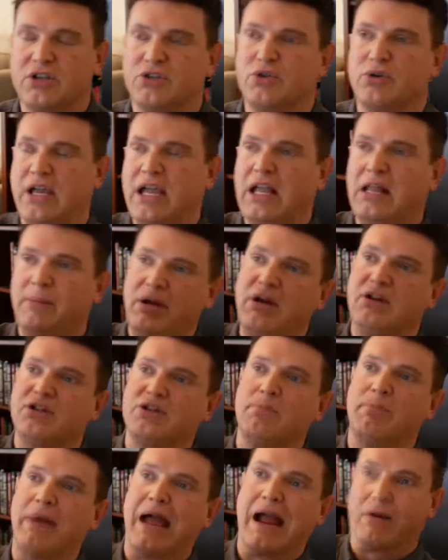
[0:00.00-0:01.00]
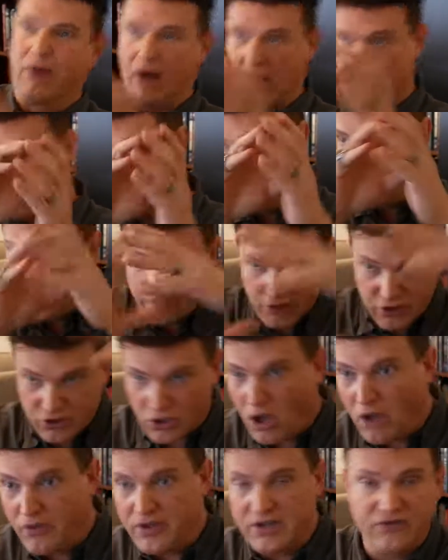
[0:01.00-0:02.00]
So Caleb, here's some background. And there's
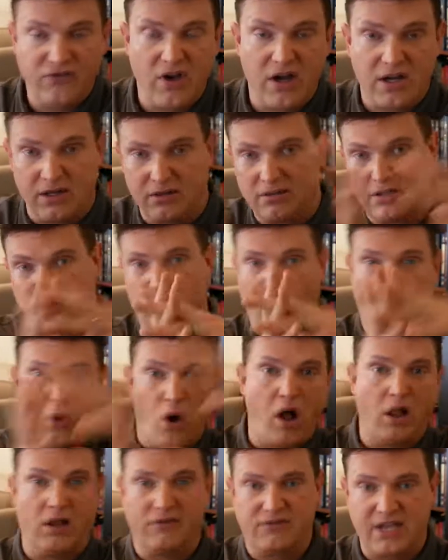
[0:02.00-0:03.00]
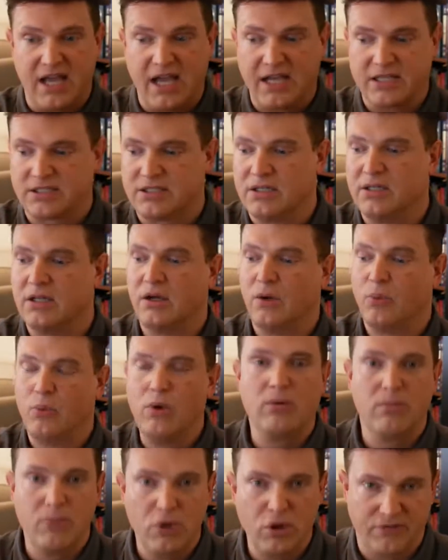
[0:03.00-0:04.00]
all this wall of text.
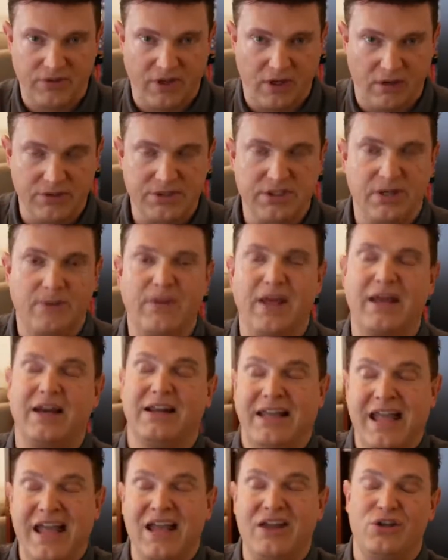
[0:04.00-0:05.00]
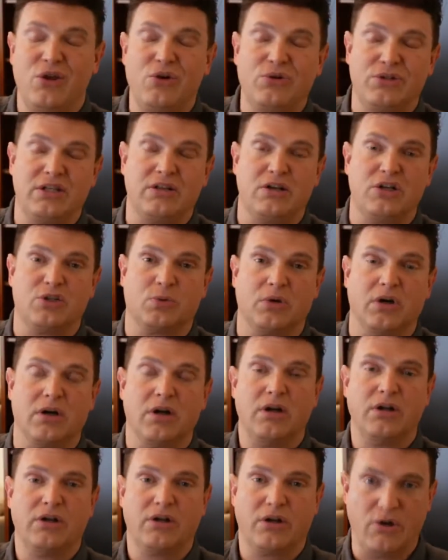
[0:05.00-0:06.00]
We remove those. And again, usually those were
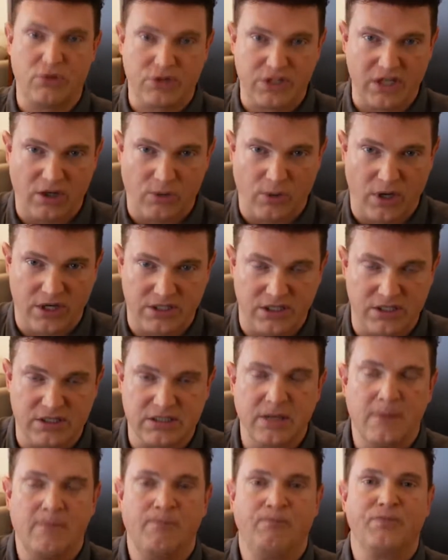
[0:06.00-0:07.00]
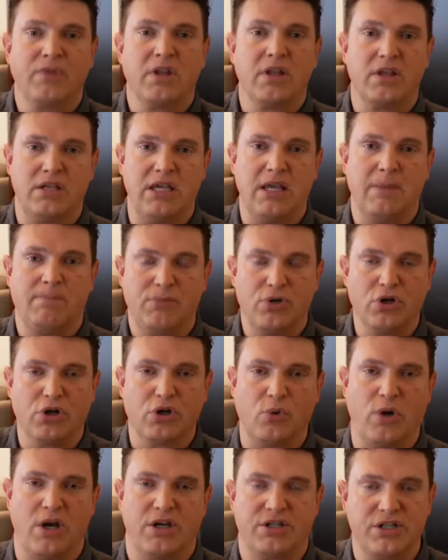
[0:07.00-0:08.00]
coaching questions. Keep your
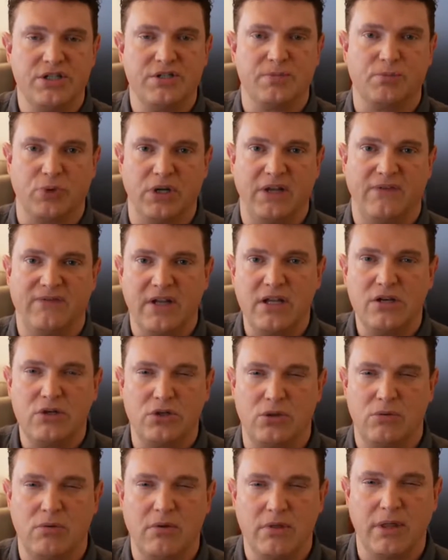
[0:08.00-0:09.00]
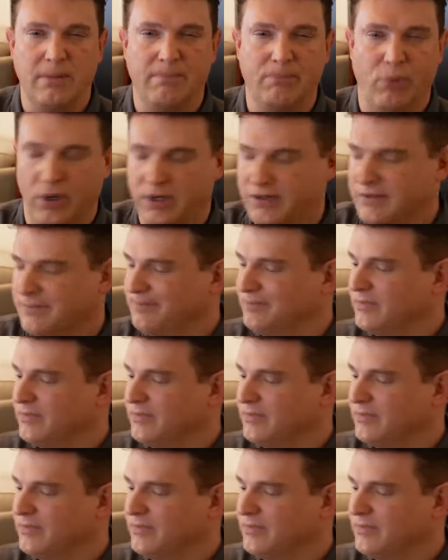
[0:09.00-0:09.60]
questions brief and to the point.